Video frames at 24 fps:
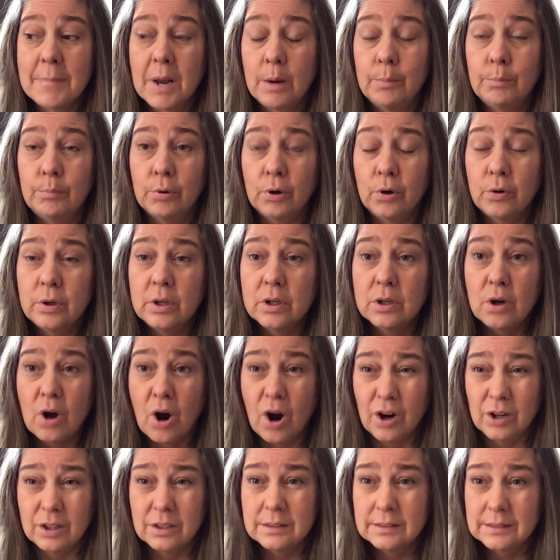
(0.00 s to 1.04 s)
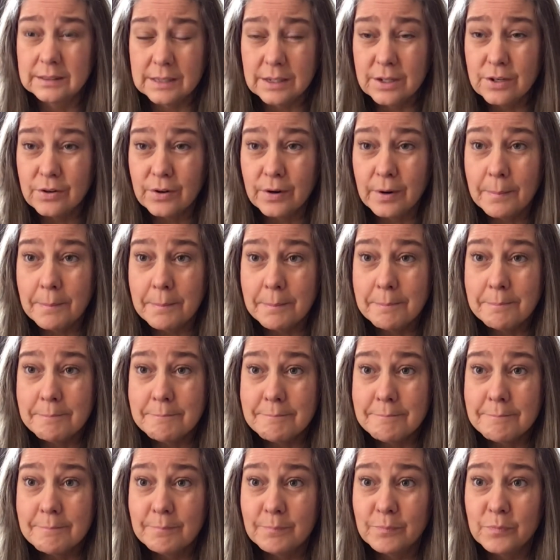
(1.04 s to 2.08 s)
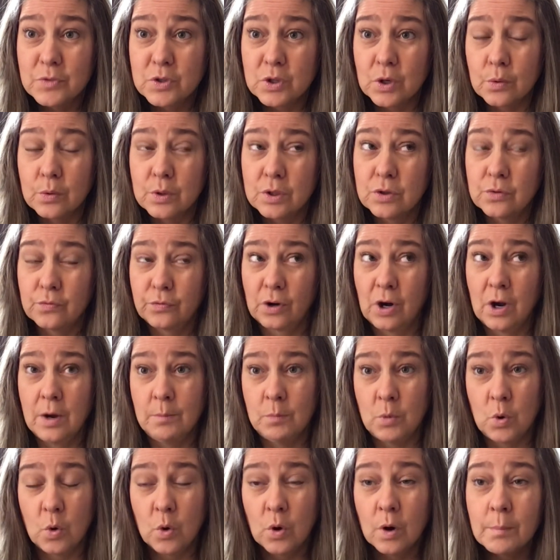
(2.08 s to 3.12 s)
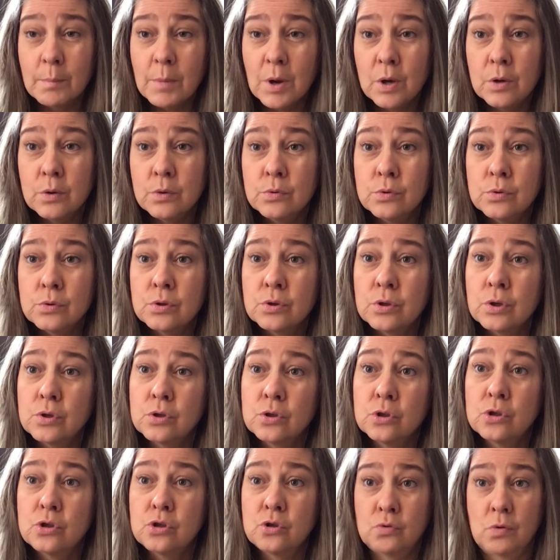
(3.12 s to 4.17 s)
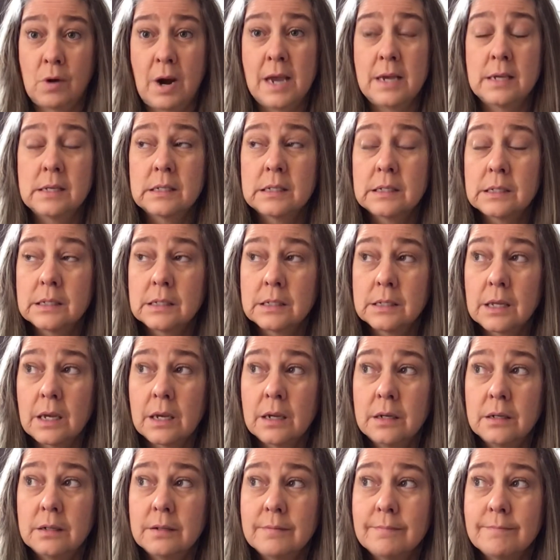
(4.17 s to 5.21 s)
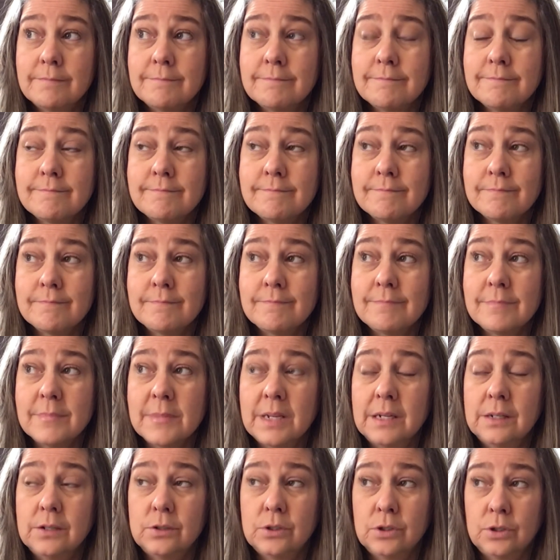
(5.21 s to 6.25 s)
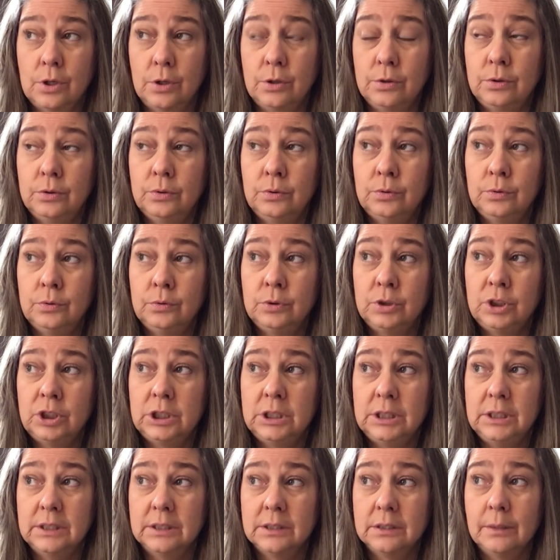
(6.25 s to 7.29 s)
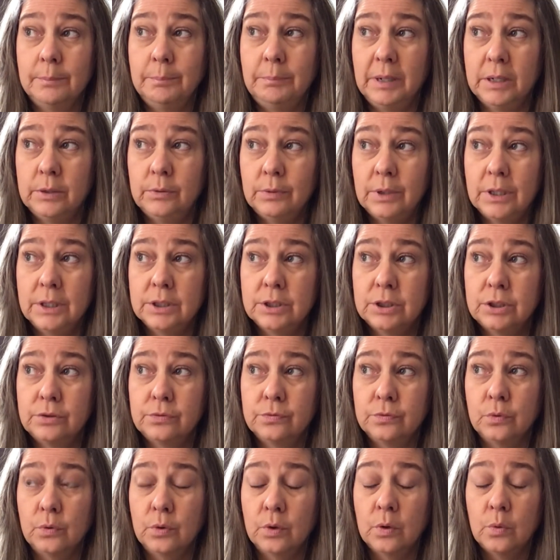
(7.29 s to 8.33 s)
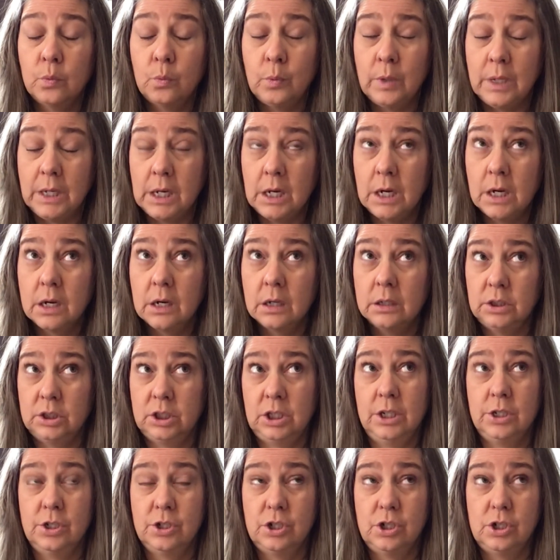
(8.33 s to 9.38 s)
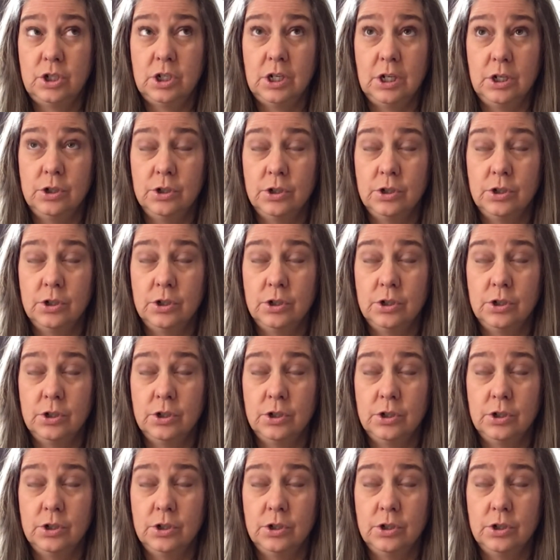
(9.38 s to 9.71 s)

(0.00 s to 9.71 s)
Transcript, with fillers: broken heart syndrome. So it's from hormones, stress. So she is on bed rest for a week. She has to change